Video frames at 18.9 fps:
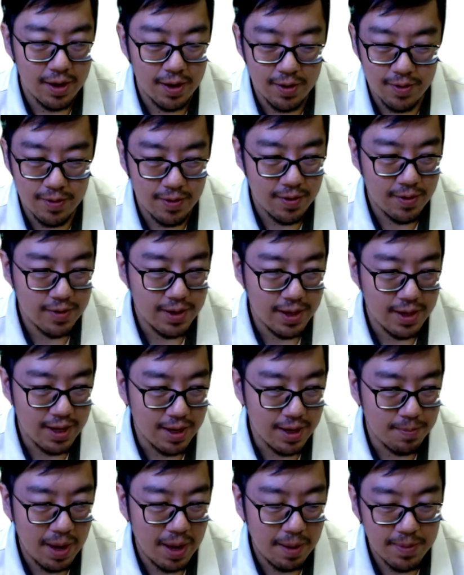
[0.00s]
you know, all the
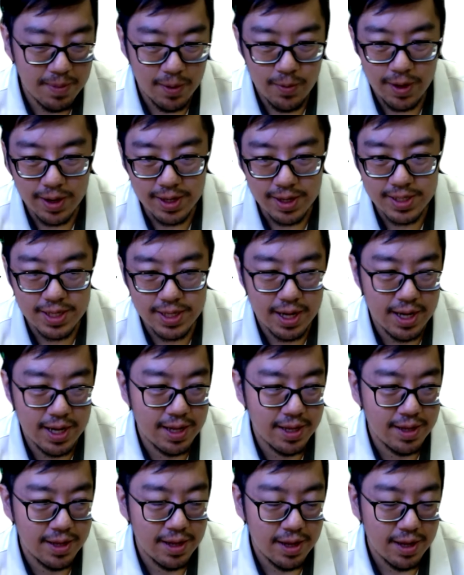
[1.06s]
paperwork is done,